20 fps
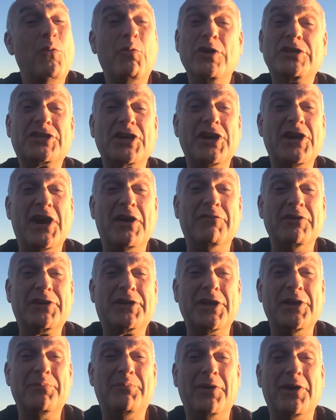Which I never
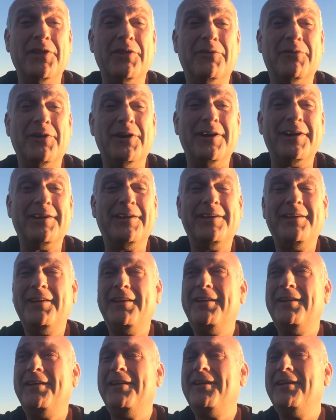did, by the way.
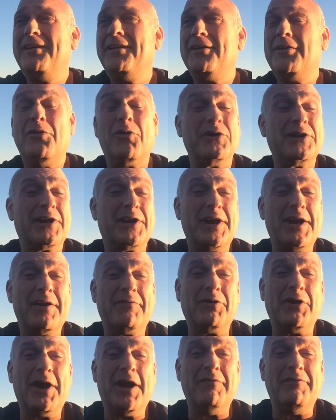Nor did I
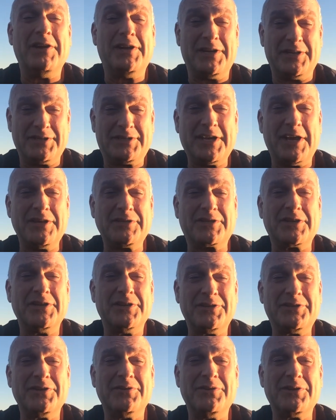ever have any intention
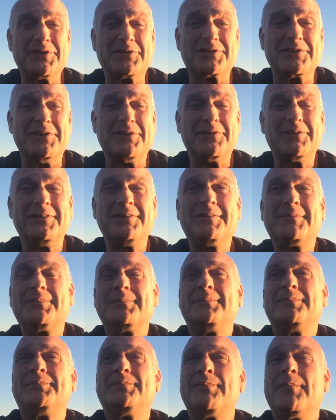of doing so.
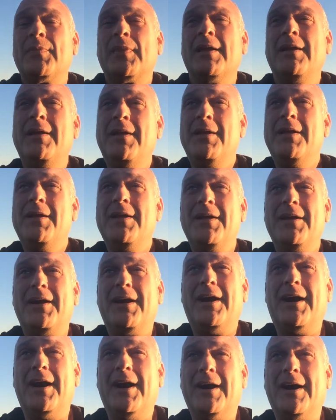
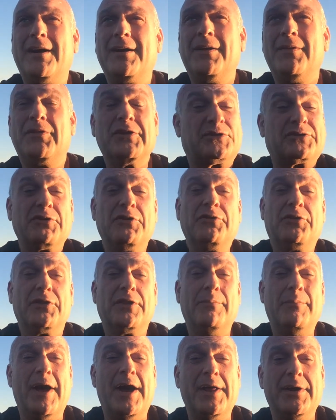The truth of
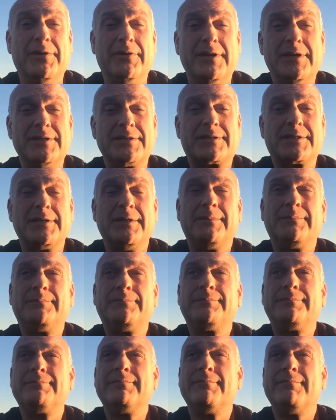the matter is,
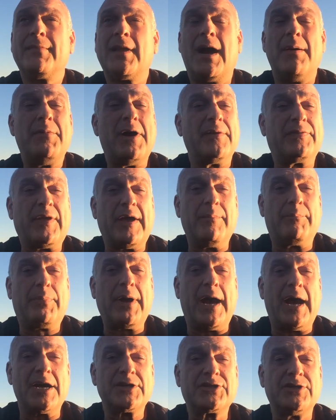I'm not that
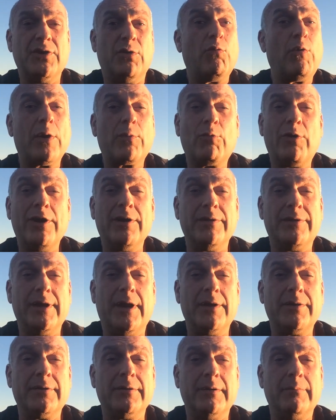passionate one way or the
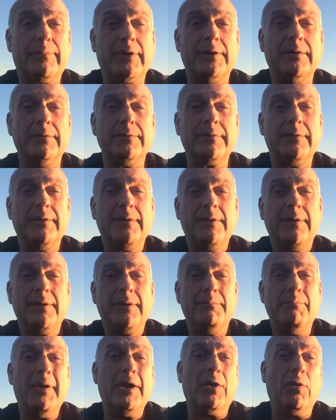other about
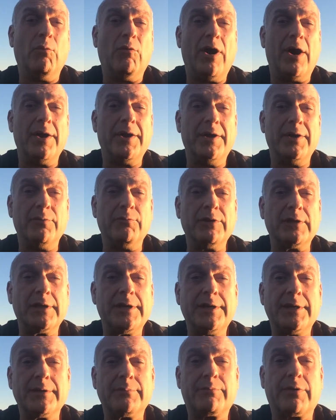marijuana and
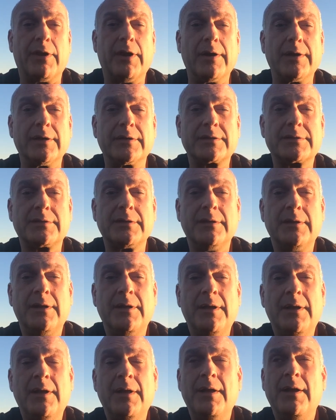related products.
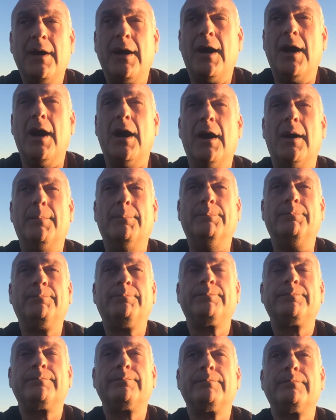
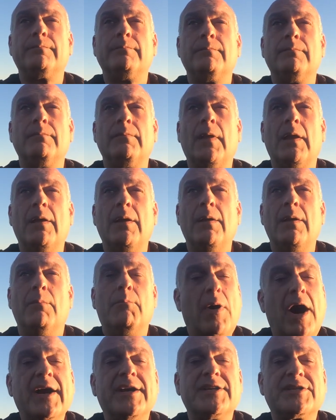
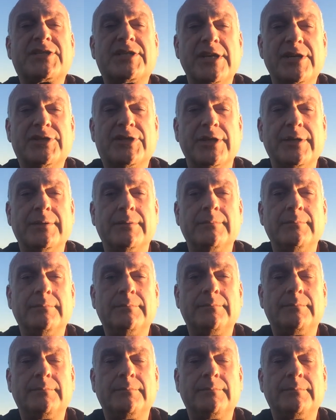My decision